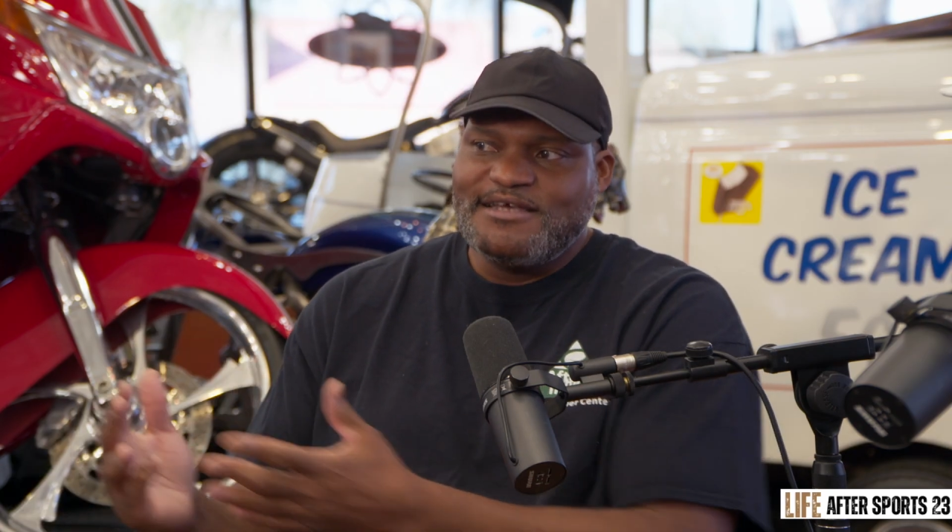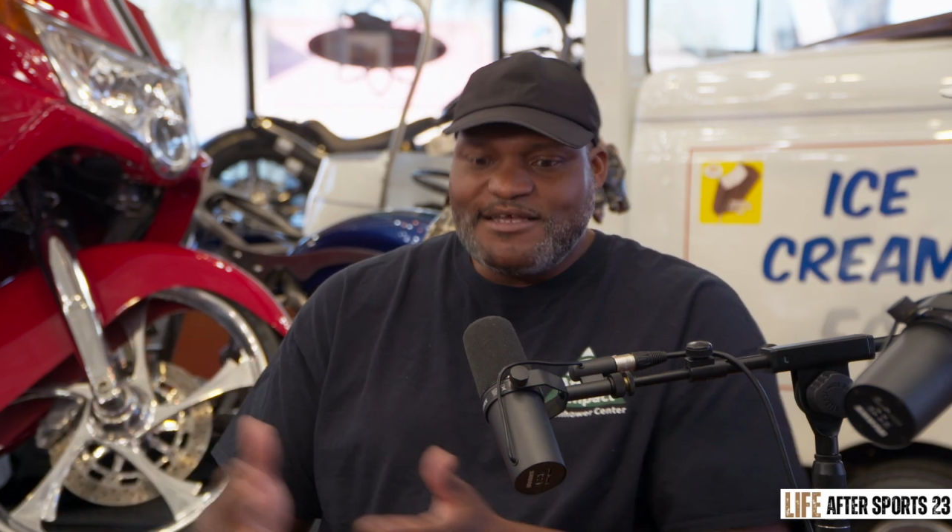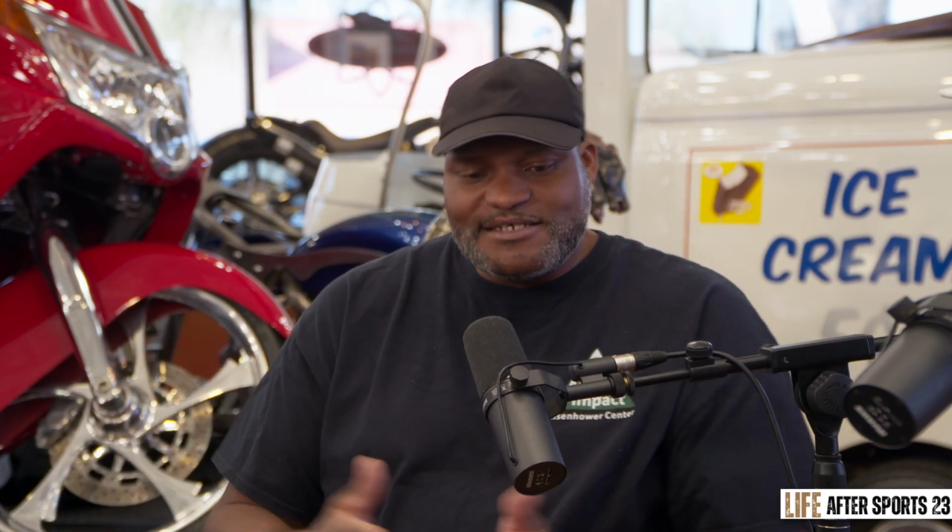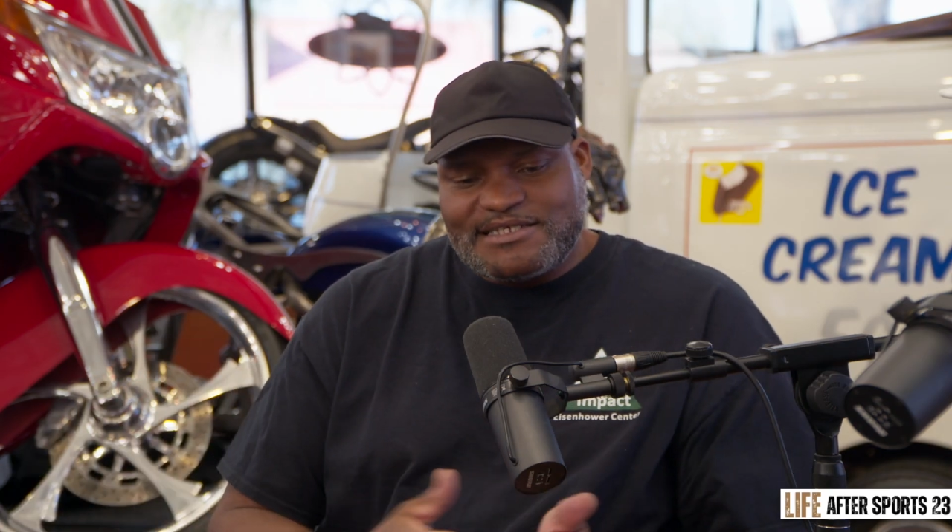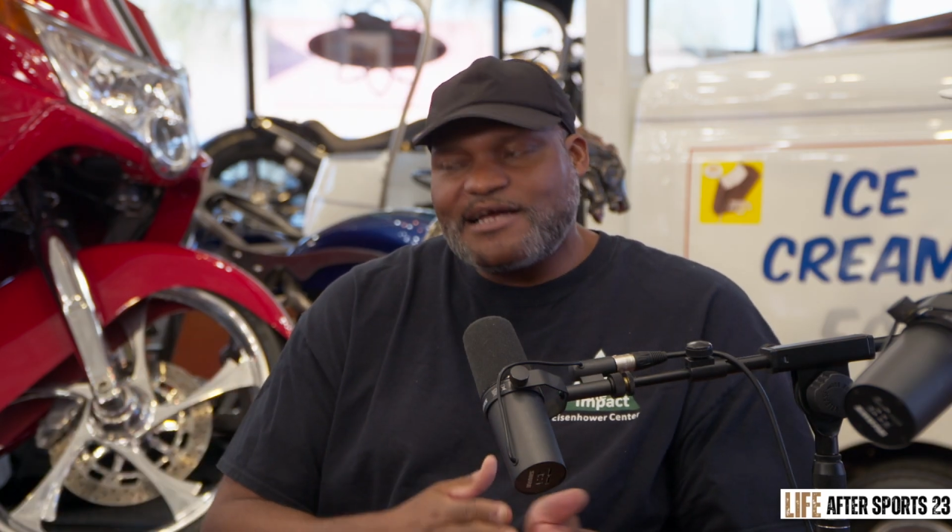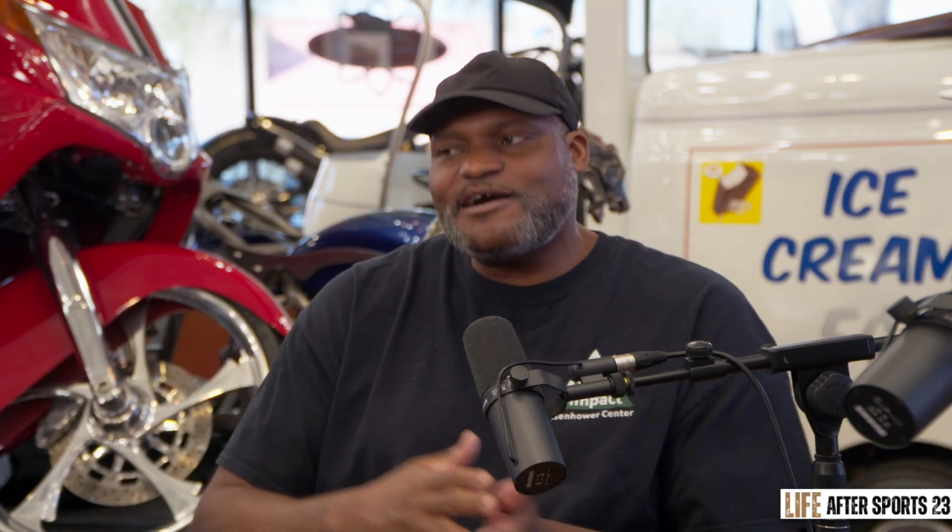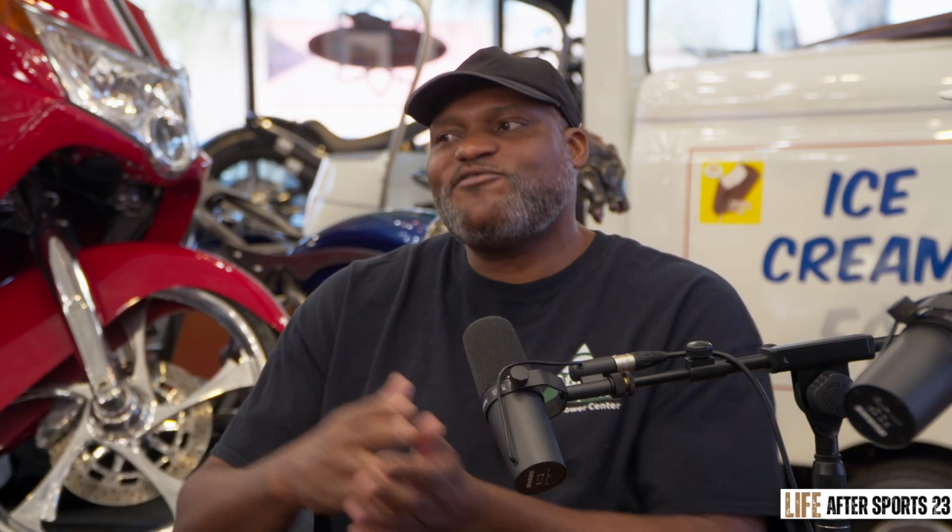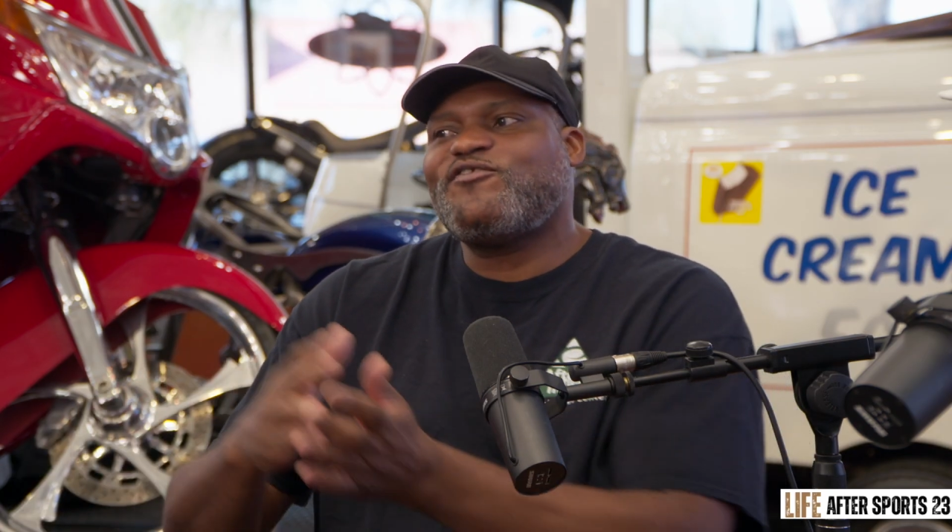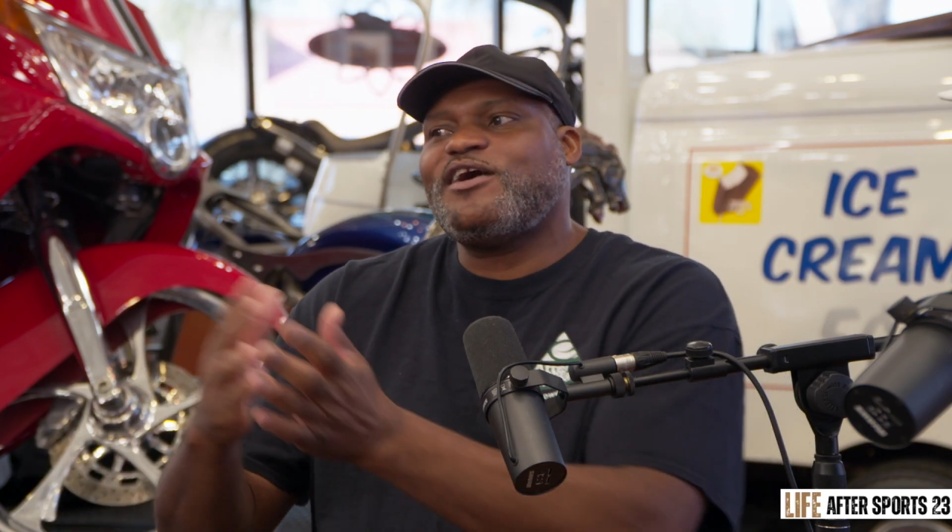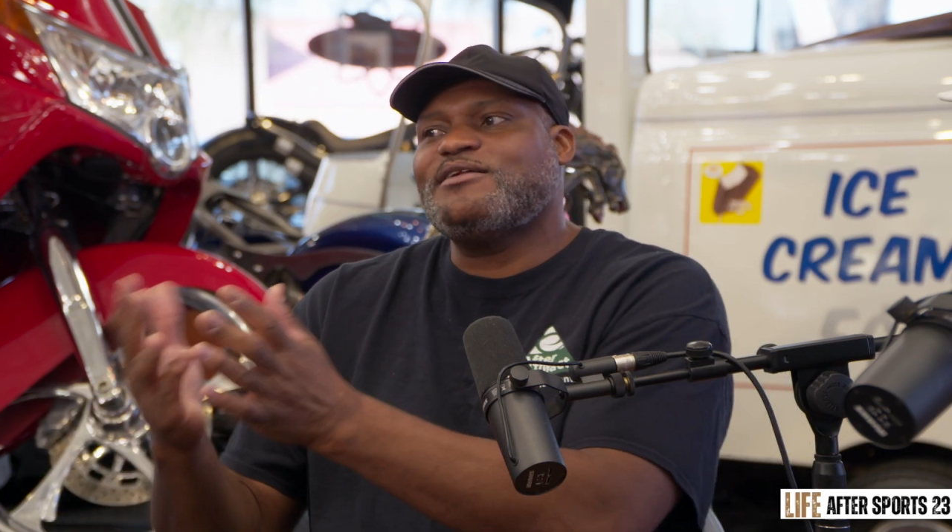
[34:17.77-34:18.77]
it's like I'm
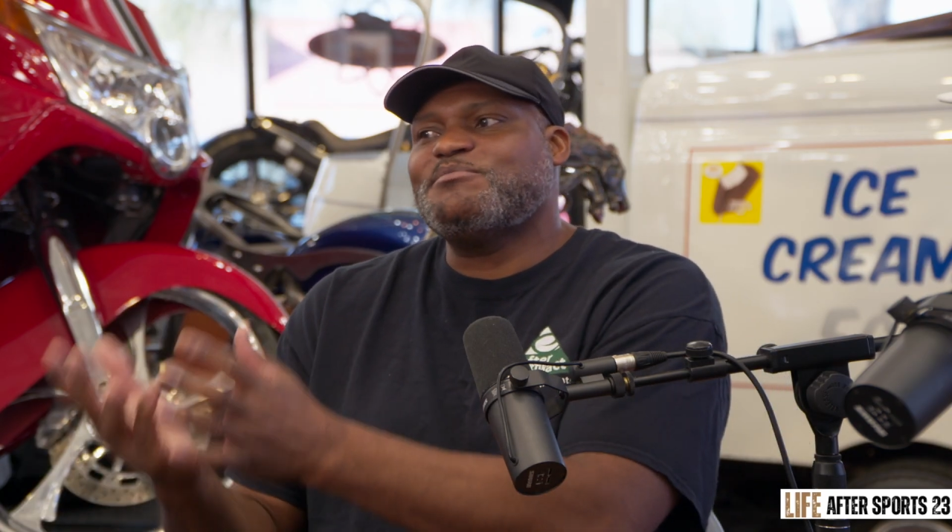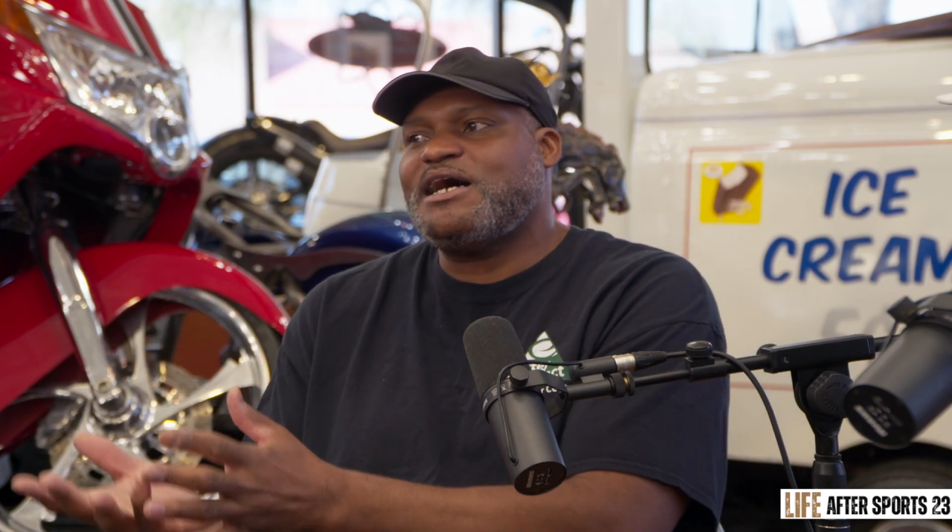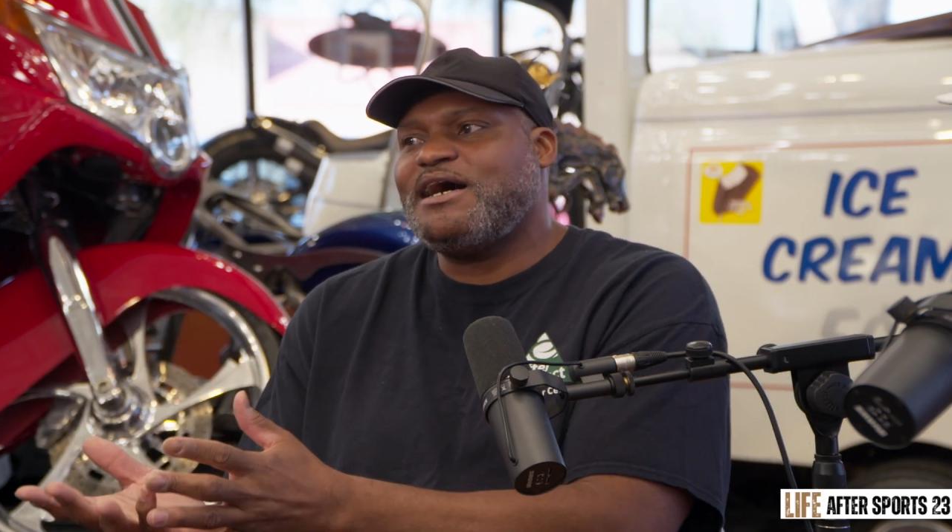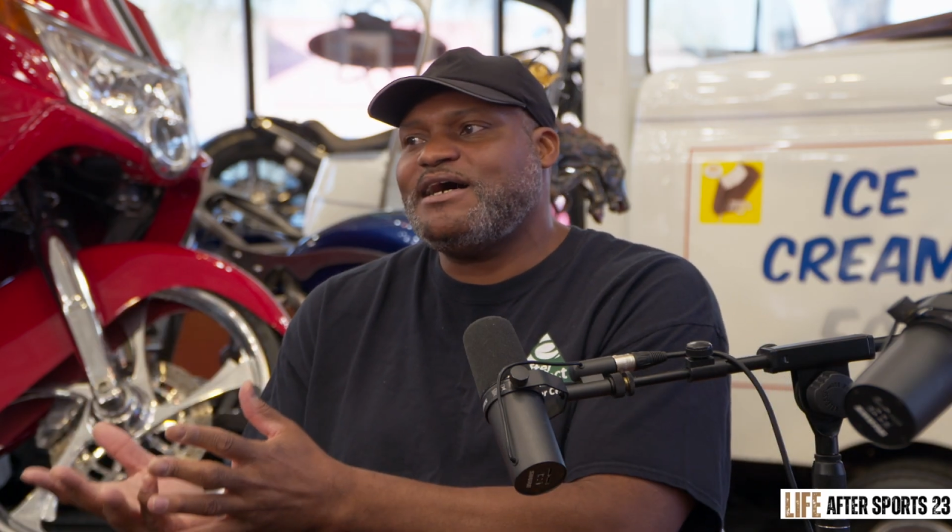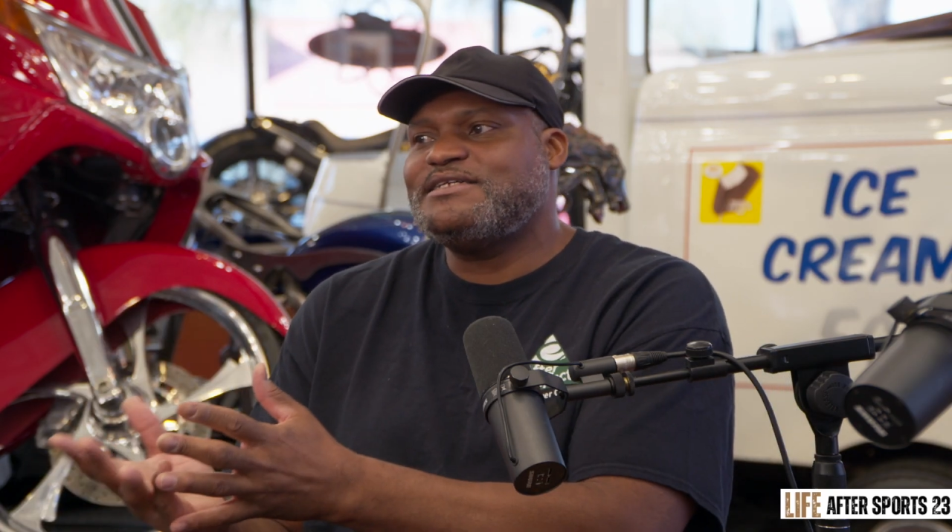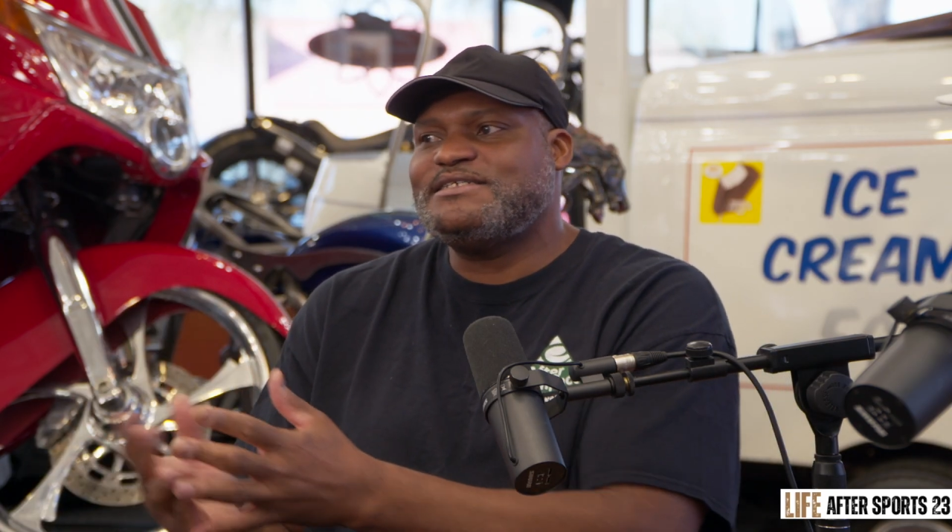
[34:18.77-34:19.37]
following behind